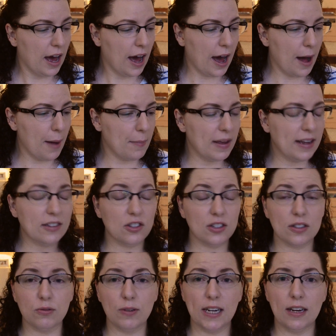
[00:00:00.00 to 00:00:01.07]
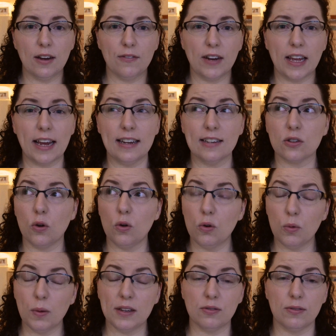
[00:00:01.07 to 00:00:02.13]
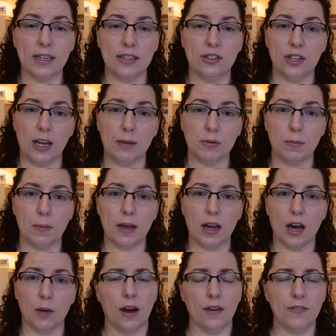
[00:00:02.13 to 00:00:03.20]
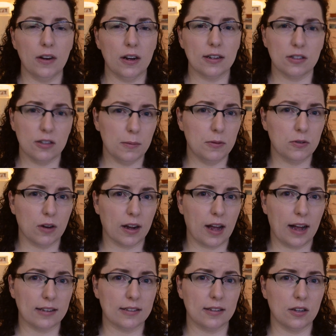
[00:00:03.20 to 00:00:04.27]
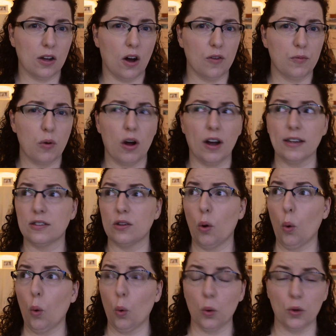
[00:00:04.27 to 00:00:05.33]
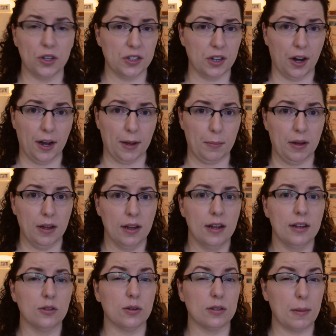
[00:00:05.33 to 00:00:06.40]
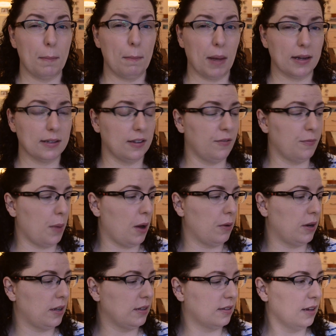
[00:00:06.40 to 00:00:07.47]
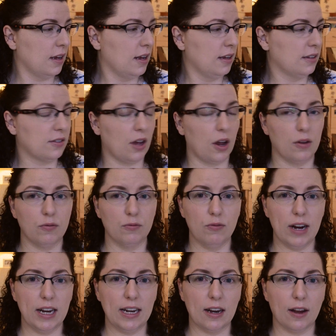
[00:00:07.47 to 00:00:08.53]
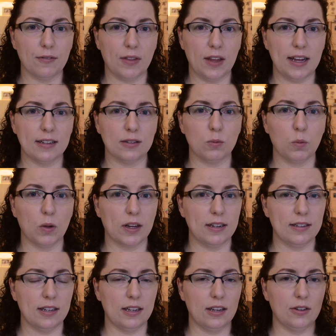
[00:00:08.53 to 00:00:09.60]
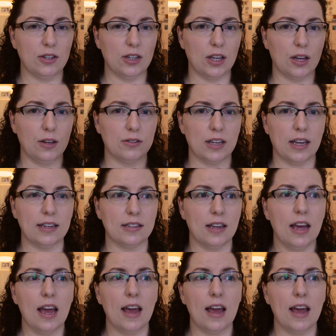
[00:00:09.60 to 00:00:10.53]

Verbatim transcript: Um, it's just really lovely and it's always really cheap to pick up. I feel like Superdrug has this half price all the time so it's a massive bonus. So really love this, will continue to use it.